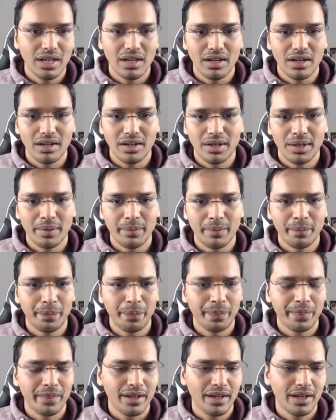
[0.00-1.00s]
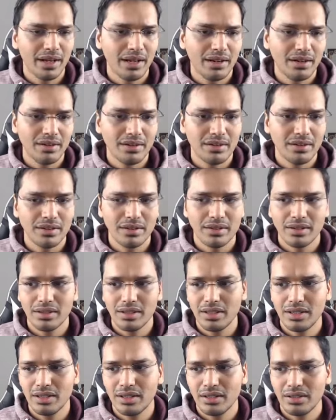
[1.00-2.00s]
And
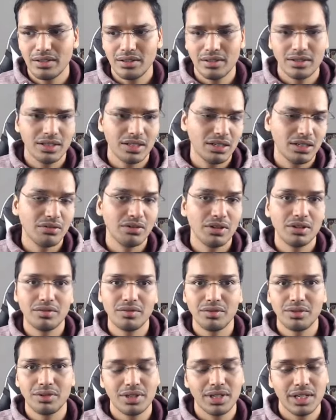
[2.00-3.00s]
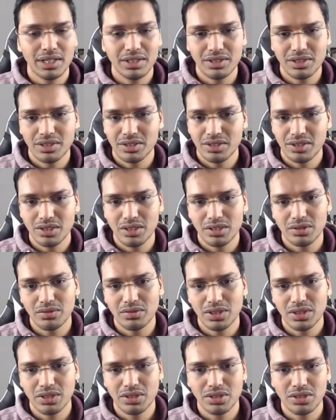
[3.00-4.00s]
here he went for knight c6,
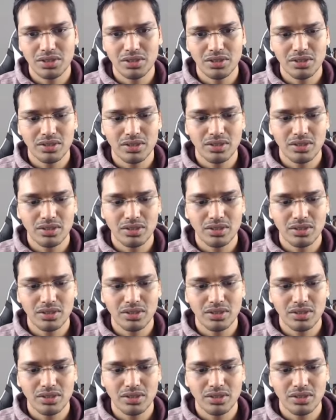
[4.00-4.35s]
which